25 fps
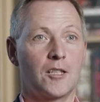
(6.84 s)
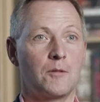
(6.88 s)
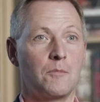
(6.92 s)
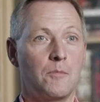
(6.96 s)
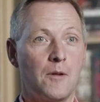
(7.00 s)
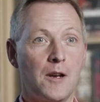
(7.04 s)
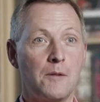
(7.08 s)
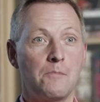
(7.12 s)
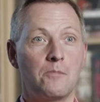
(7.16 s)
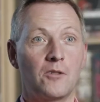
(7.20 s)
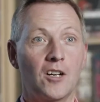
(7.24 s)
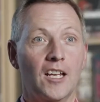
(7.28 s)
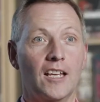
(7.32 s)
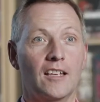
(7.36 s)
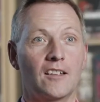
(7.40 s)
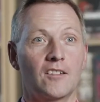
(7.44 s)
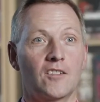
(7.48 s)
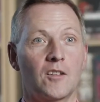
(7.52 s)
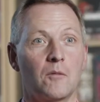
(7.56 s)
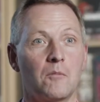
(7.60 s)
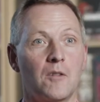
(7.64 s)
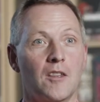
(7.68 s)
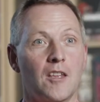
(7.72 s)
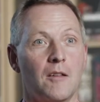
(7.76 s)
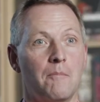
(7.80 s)
to be bringing
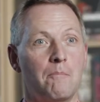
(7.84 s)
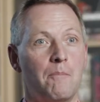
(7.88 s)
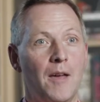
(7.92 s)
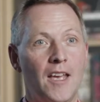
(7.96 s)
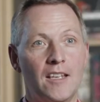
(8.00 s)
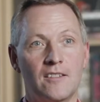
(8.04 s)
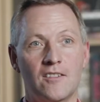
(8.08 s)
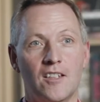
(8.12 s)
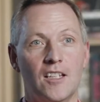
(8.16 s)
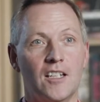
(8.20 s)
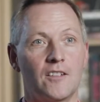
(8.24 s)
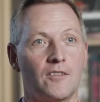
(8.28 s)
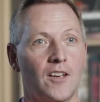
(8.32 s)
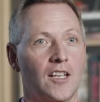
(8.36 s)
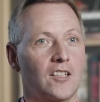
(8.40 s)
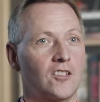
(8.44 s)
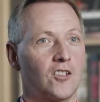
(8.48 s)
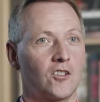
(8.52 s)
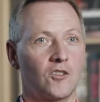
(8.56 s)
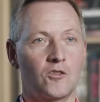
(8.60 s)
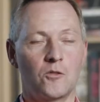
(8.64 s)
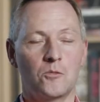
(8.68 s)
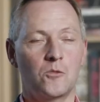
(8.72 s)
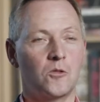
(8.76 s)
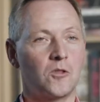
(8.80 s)
some of the best
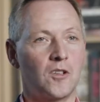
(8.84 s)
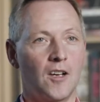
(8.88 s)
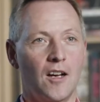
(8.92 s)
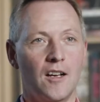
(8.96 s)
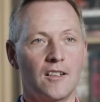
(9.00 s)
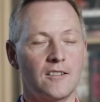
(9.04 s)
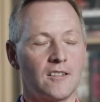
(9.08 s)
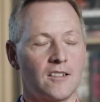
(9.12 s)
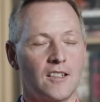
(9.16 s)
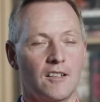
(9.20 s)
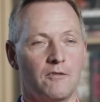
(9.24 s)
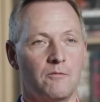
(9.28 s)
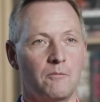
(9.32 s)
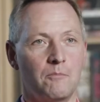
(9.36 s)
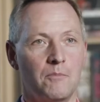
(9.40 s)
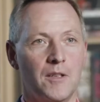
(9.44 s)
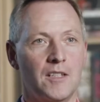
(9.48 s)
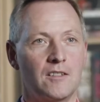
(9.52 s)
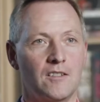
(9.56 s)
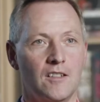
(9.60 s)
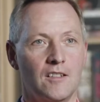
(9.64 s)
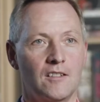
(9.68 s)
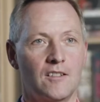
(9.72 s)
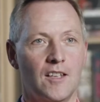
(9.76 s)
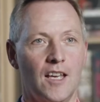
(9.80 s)
innovators from all kinds of different
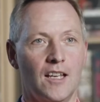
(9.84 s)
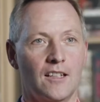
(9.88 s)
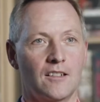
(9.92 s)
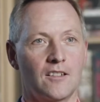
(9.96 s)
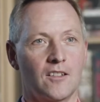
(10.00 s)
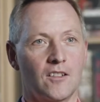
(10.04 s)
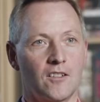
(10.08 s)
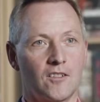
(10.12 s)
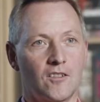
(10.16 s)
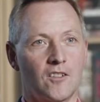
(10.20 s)
business sectors